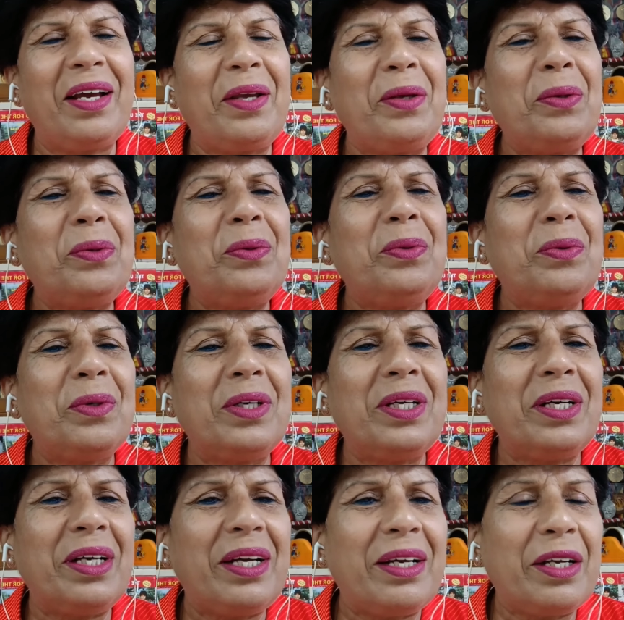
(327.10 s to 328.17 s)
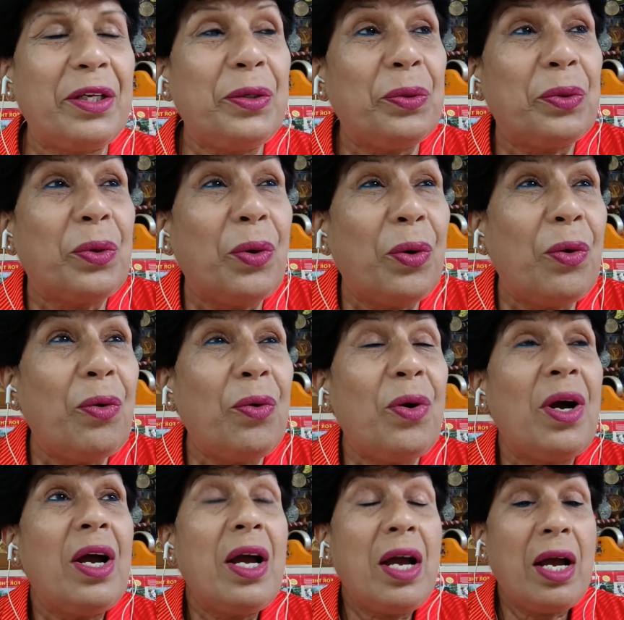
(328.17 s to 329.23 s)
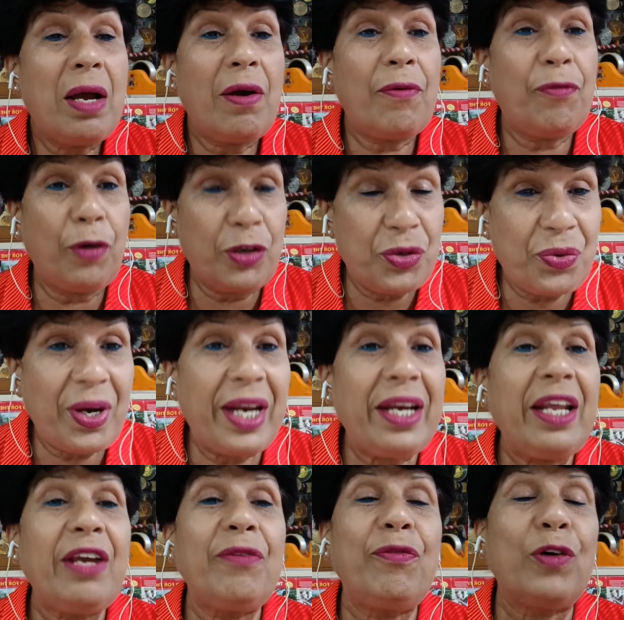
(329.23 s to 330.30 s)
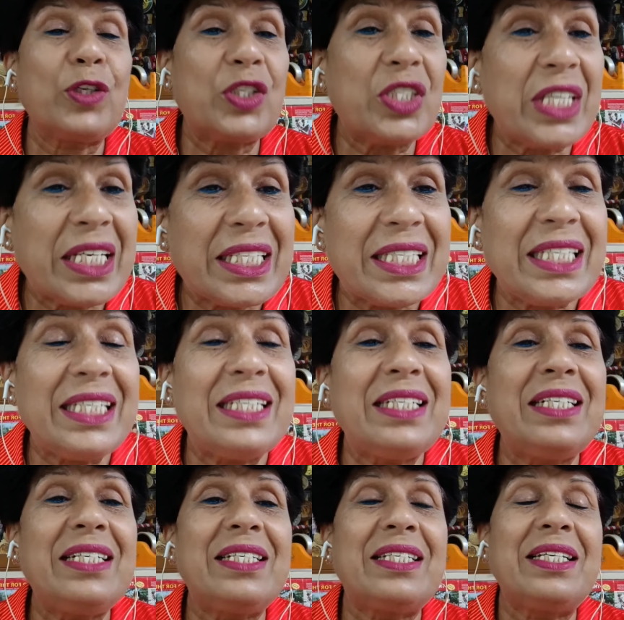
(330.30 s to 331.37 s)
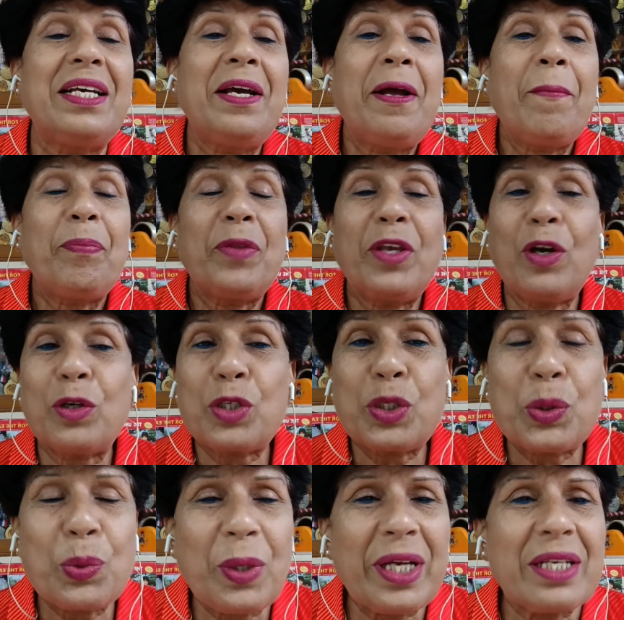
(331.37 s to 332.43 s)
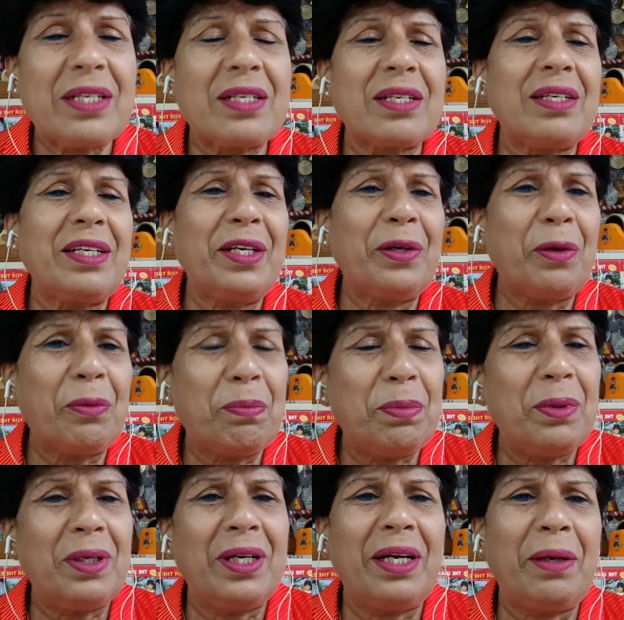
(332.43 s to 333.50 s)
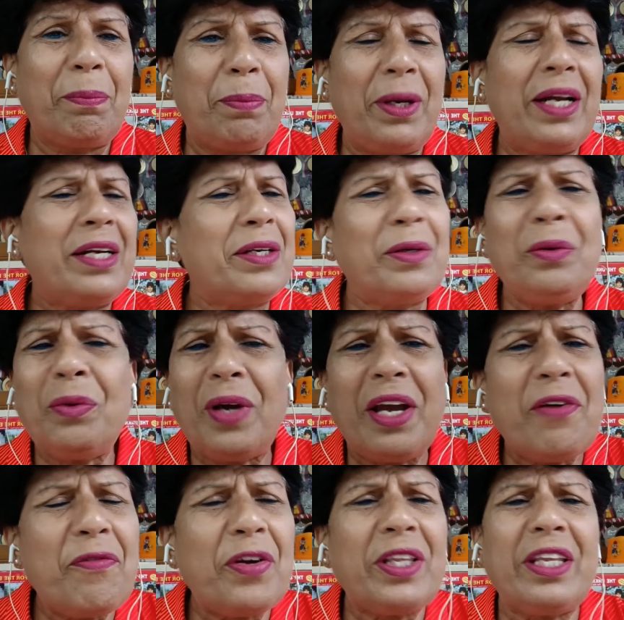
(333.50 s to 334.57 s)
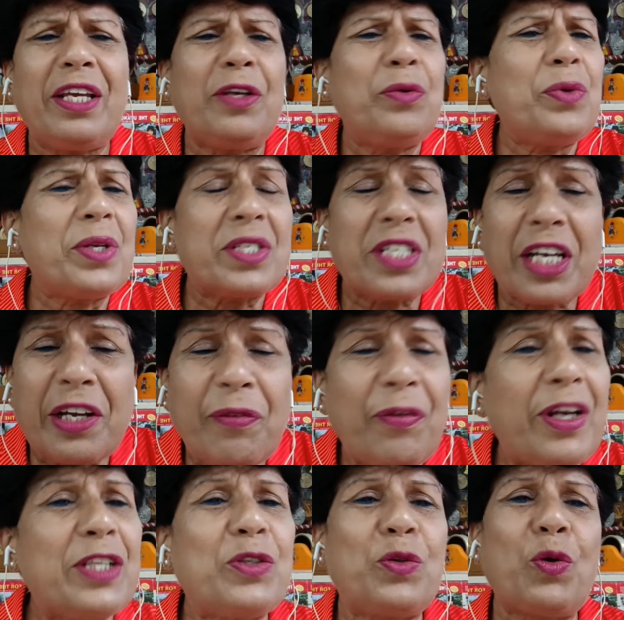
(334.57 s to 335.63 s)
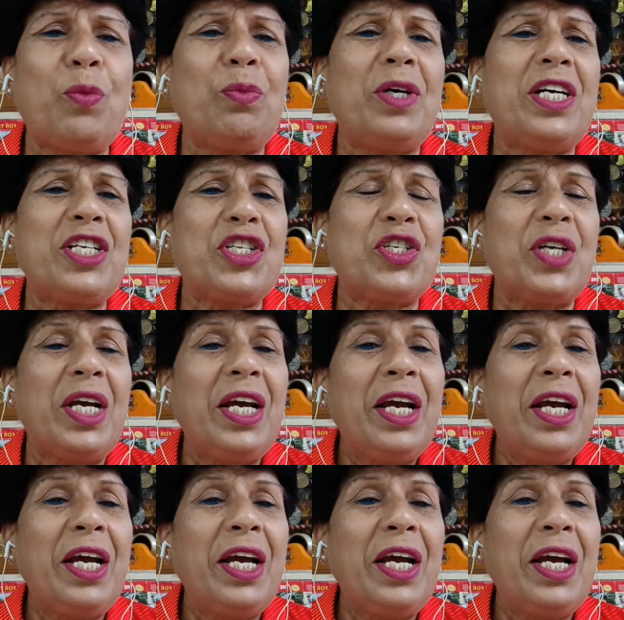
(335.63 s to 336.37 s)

you go for training for 6 years, your sweat, your blood, you know, everything. You sacrifice so much.